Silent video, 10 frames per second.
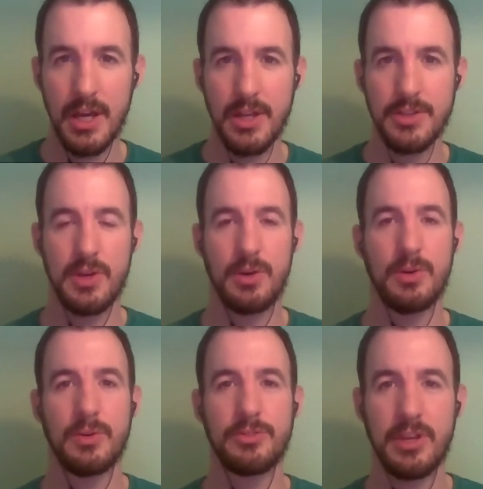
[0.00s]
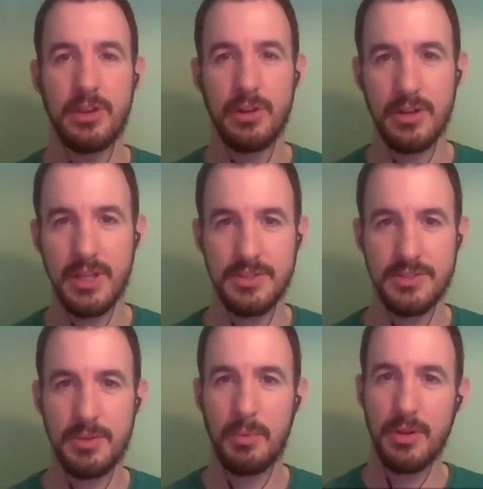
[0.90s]
So security is
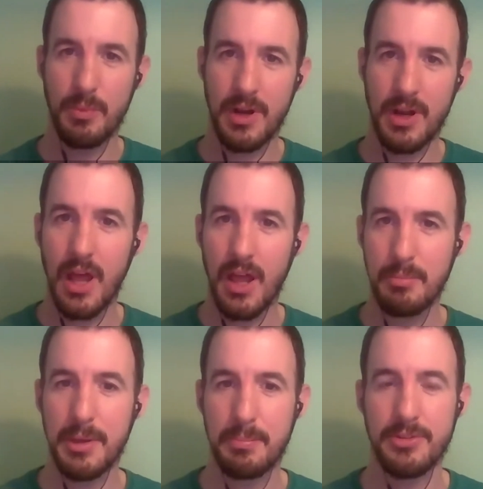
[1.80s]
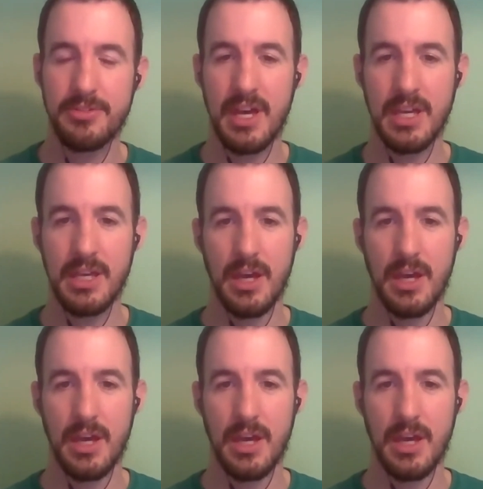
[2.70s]
the one where a lot of people say,